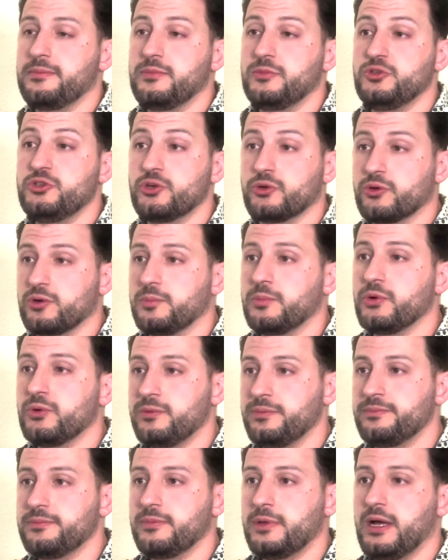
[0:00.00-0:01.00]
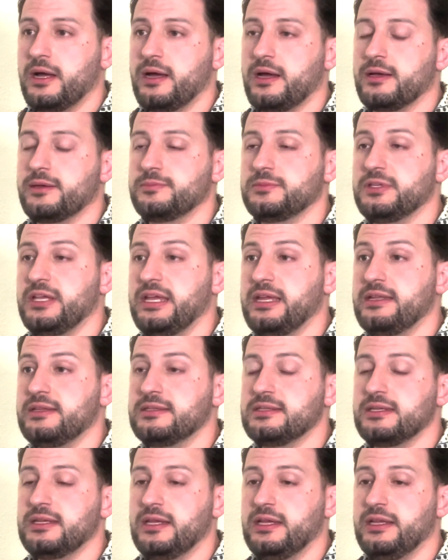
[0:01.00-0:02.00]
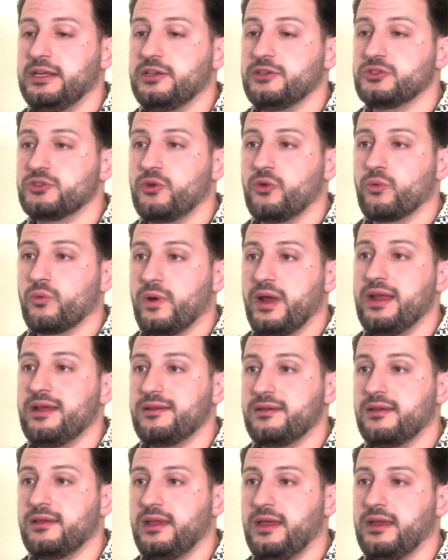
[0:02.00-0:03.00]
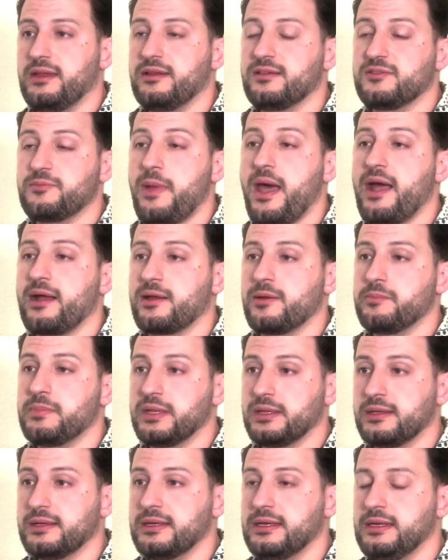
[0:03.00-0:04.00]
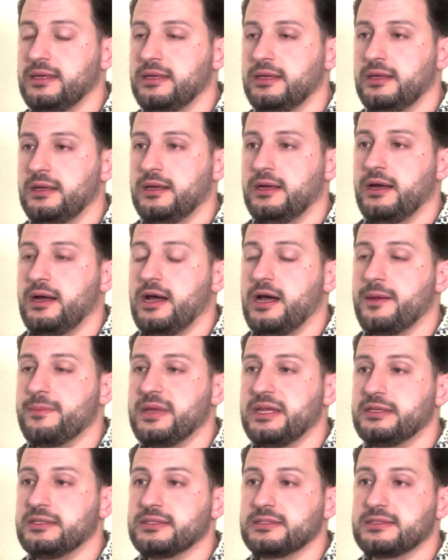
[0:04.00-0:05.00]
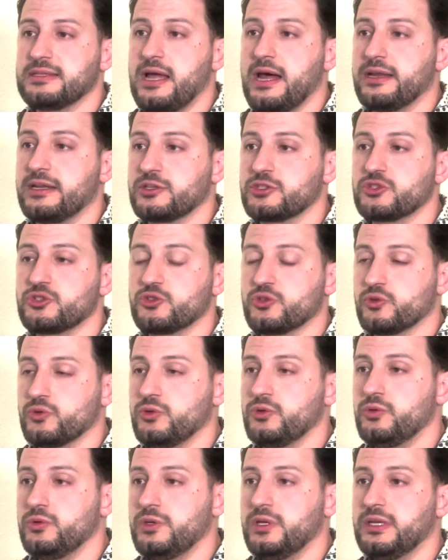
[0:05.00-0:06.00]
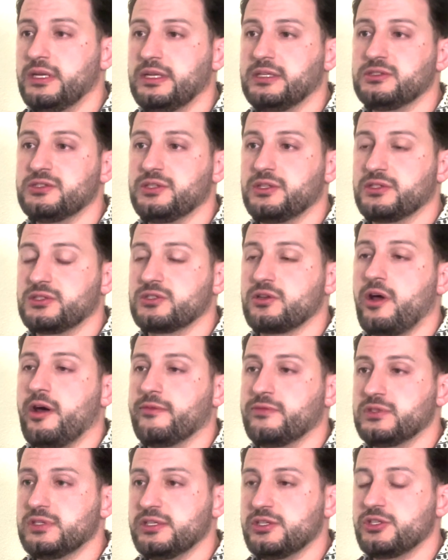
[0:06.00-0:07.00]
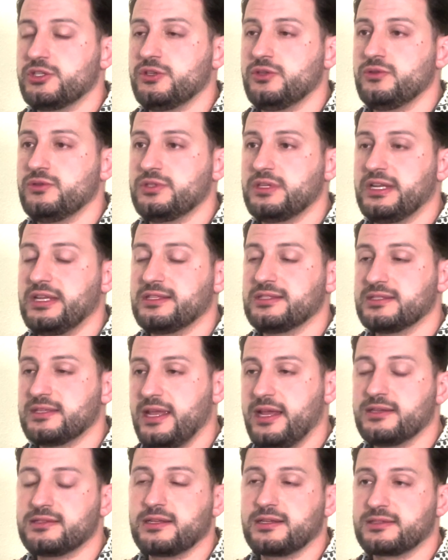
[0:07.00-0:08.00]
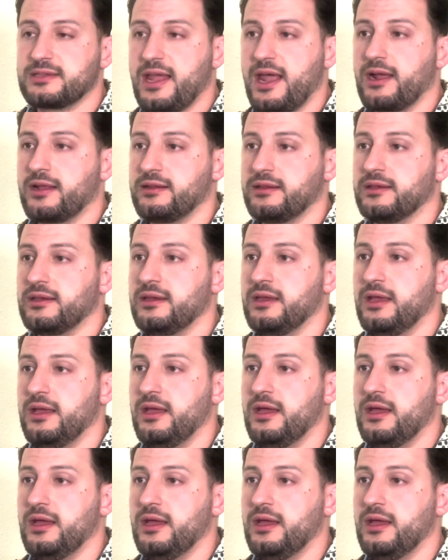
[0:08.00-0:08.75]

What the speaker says: Durable. It is great in its packability. It does not extrude into the soft tissues, and it stays exactly